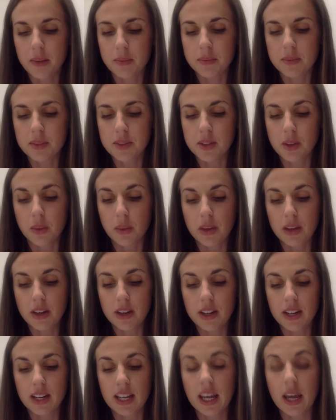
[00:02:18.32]
So we are
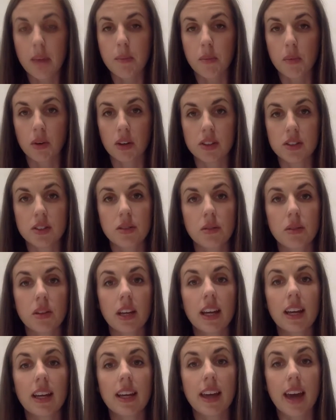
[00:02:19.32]
going to get more into
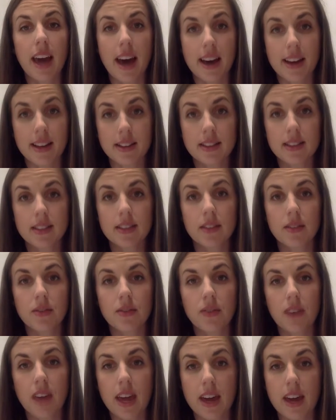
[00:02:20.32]
the gas
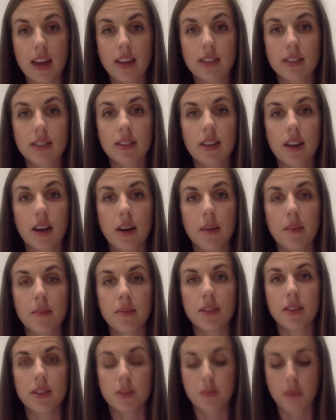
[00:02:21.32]
phase
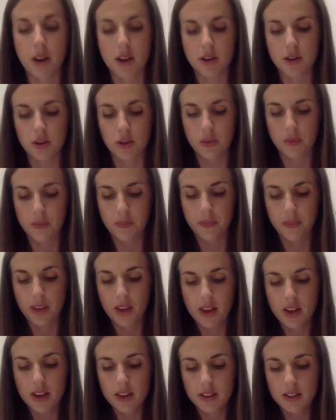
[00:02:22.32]
this module.
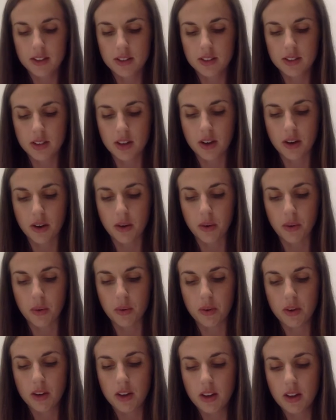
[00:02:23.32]

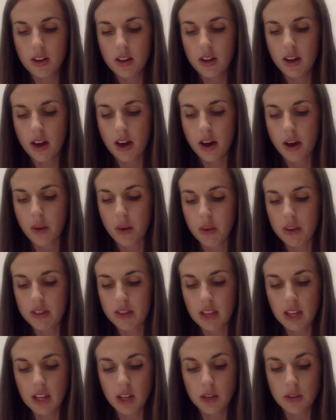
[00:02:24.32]
So one
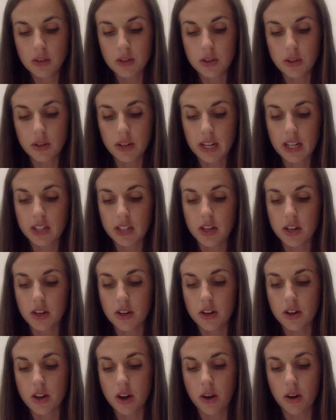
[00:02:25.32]
thing you do need to
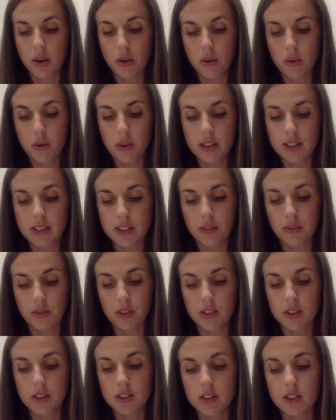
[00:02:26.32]
know is that
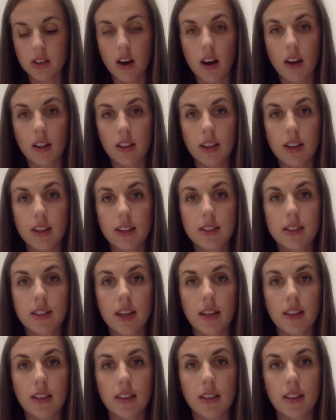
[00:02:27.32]
for solids
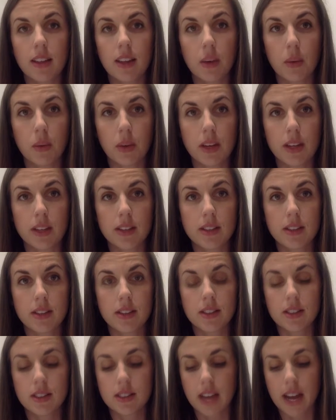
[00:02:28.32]
and liquids,
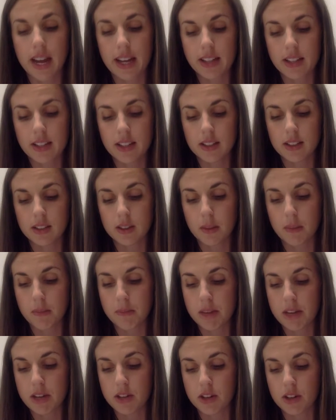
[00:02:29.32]
scientists
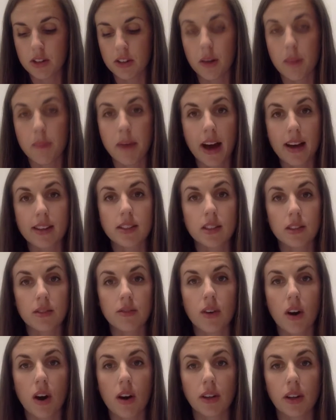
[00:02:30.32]
measure their mass and
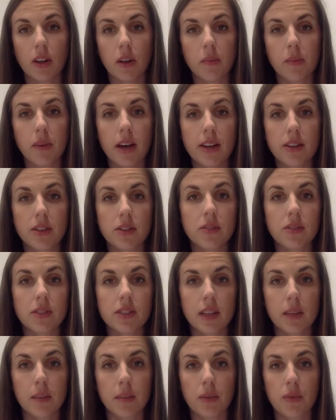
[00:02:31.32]
volume, as you've
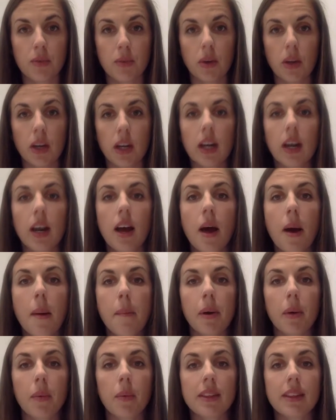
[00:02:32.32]
seen before.
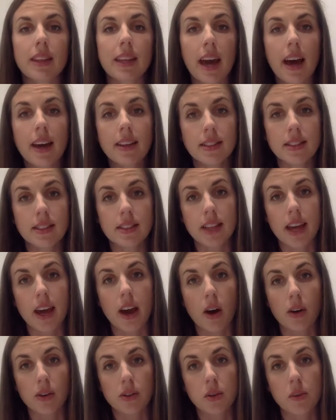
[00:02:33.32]
But with gases, they
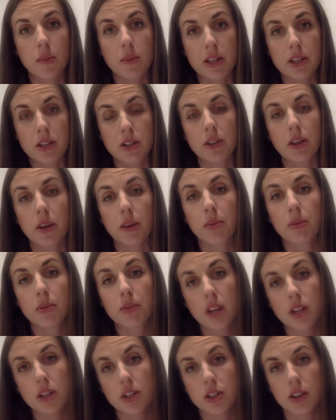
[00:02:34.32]
also measure their
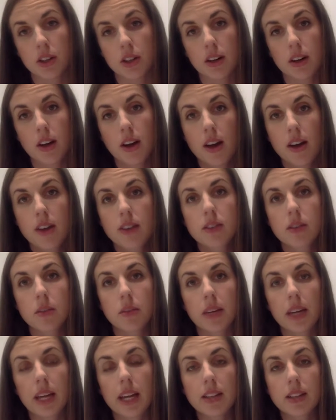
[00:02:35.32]
pressure. So we
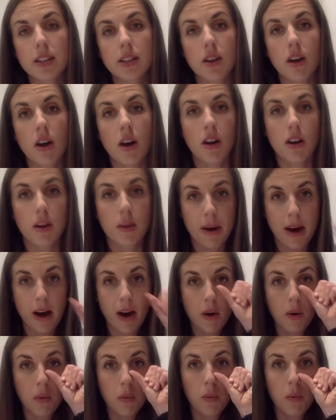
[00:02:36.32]
need to talk
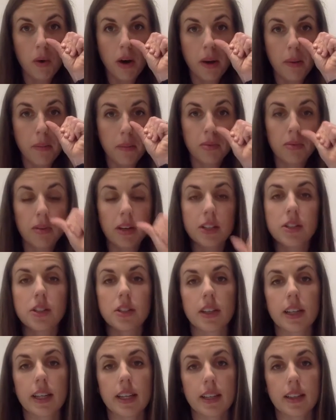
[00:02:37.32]
about what
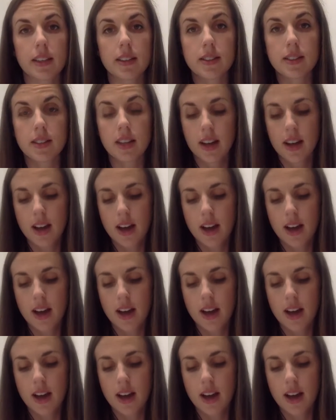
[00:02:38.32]
pressure is.